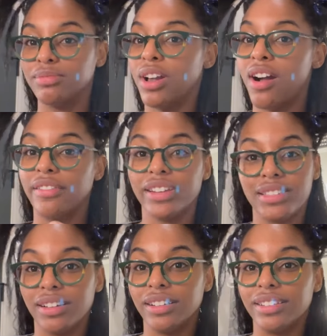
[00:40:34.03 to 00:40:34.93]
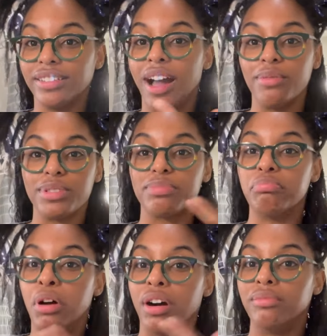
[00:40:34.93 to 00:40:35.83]
Y'all already saw it. I was
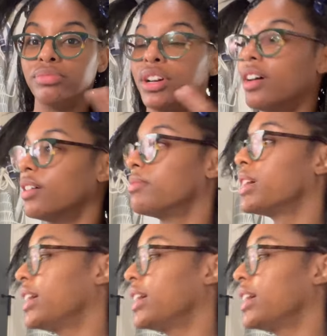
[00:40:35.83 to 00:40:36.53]
pumped up.